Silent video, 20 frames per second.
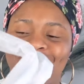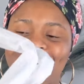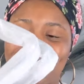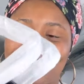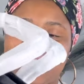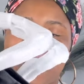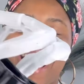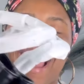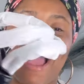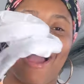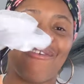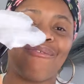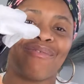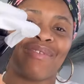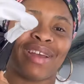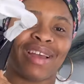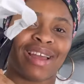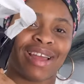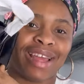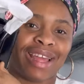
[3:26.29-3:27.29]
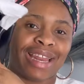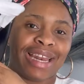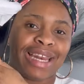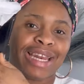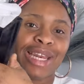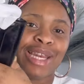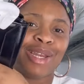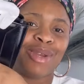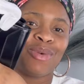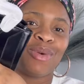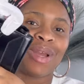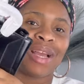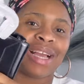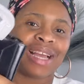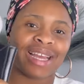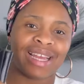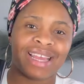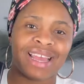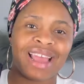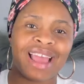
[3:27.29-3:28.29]
Just have a look.
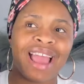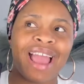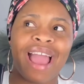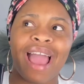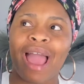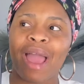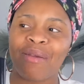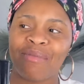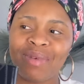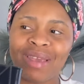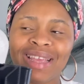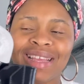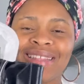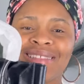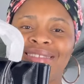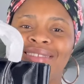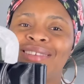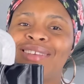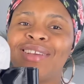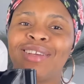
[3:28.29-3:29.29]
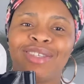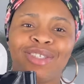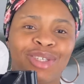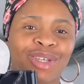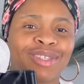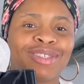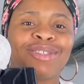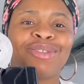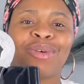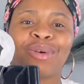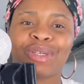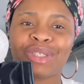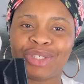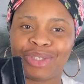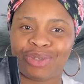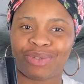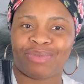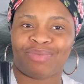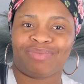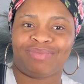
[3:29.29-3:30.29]
I mean, just talk
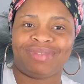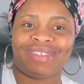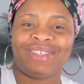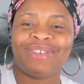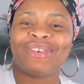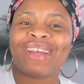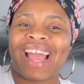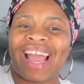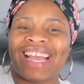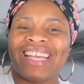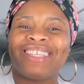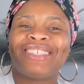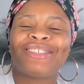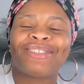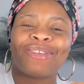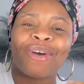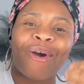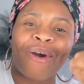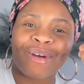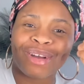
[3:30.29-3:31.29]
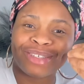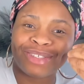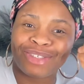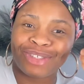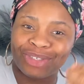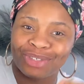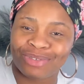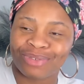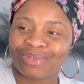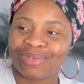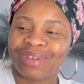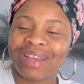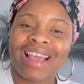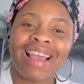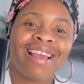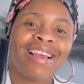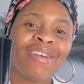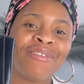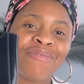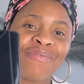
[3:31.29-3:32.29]
through. You guys, talk through.
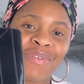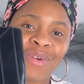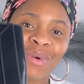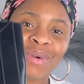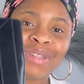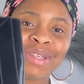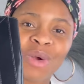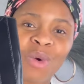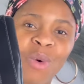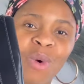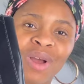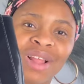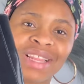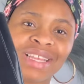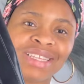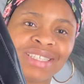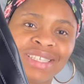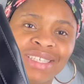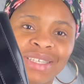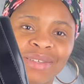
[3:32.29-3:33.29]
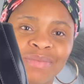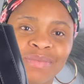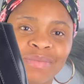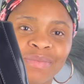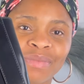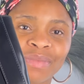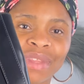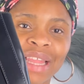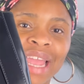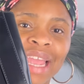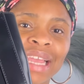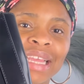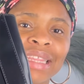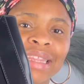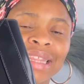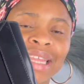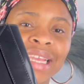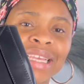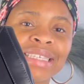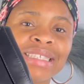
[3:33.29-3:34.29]
Feel the quality.
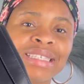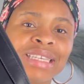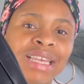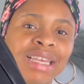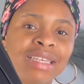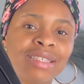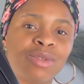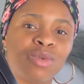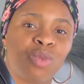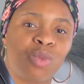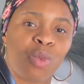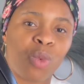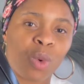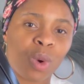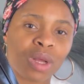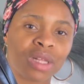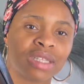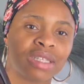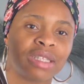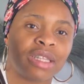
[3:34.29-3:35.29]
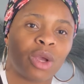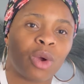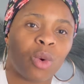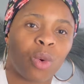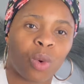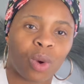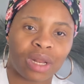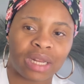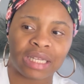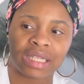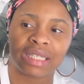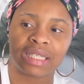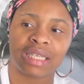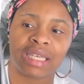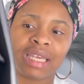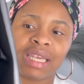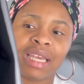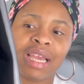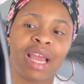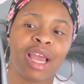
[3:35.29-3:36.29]
Like, this is what the
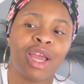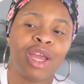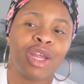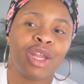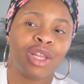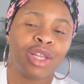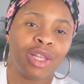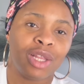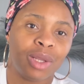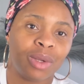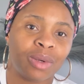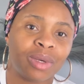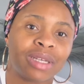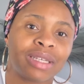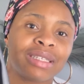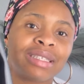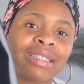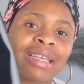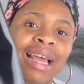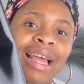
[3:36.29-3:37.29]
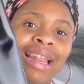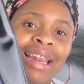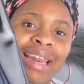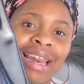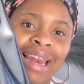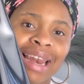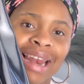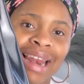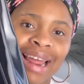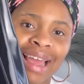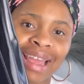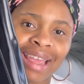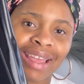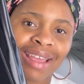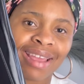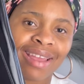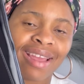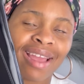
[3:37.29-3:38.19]
quality looks like.